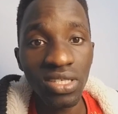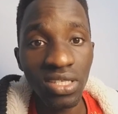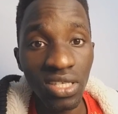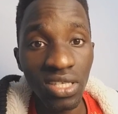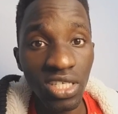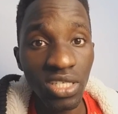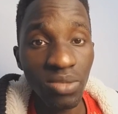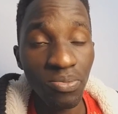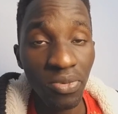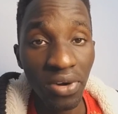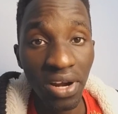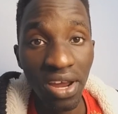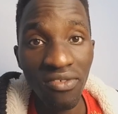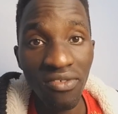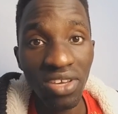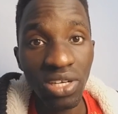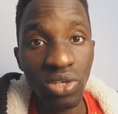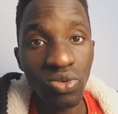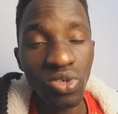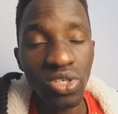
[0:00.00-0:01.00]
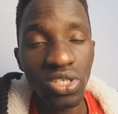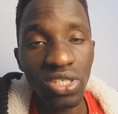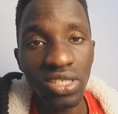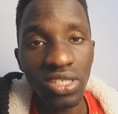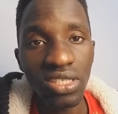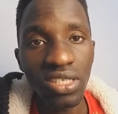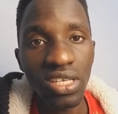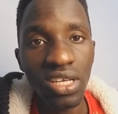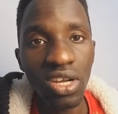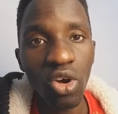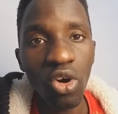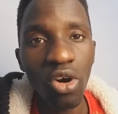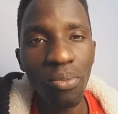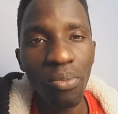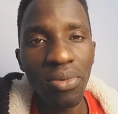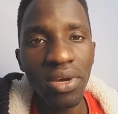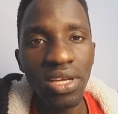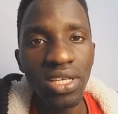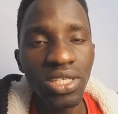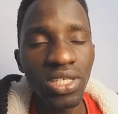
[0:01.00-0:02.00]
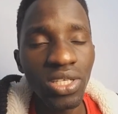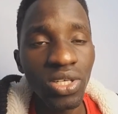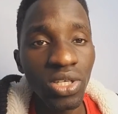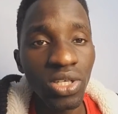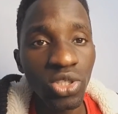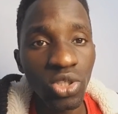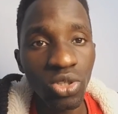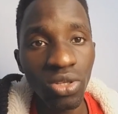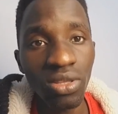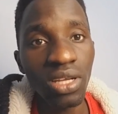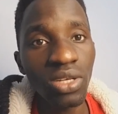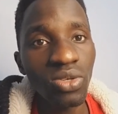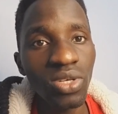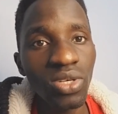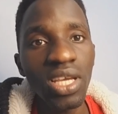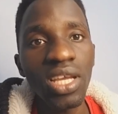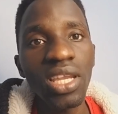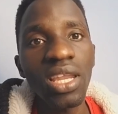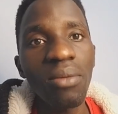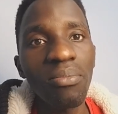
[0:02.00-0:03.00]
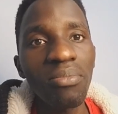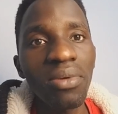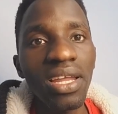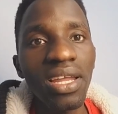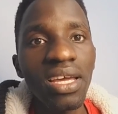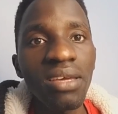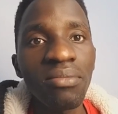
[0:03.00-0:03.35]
this private which is still open so that you can apply.